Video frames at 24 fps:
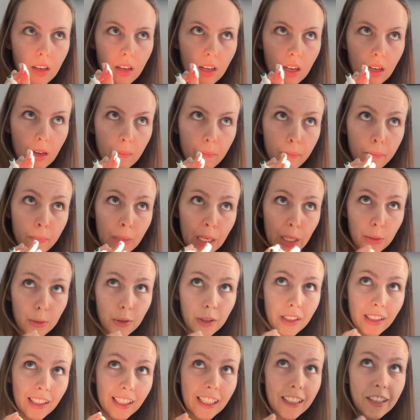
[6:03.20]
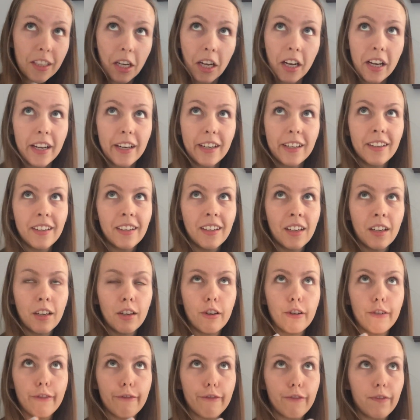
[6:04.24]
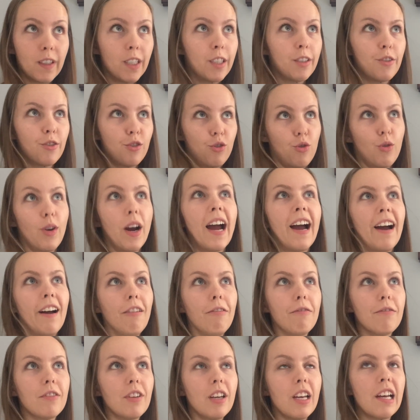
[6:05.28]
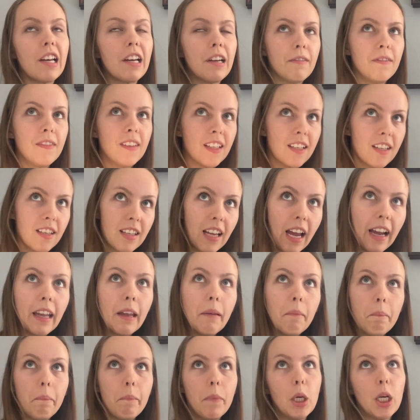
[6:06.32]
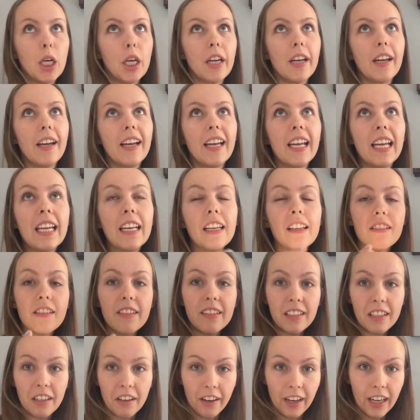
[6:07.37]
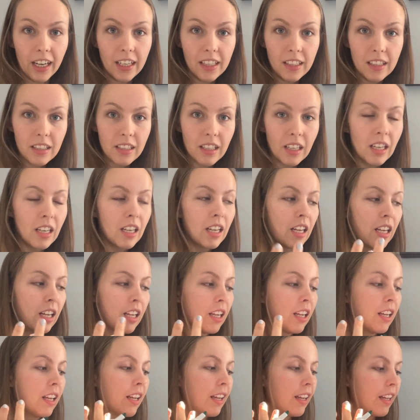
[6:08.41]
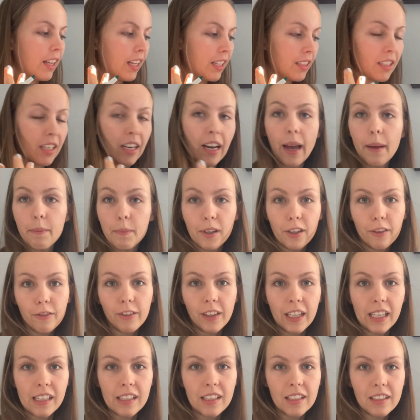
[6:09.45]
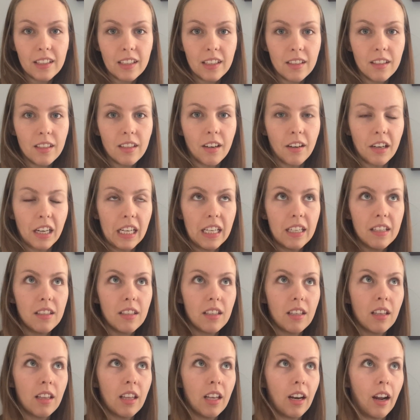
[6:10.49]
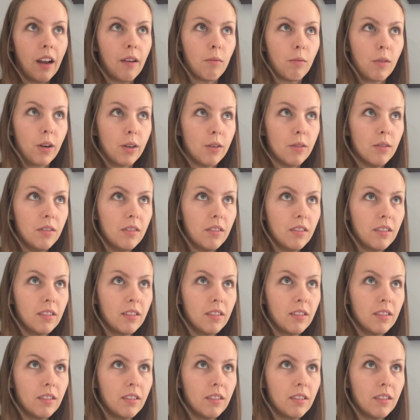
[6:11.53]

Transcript: a mostly done first draft of the second book in a series. It's an epic fantasy series that I wrote,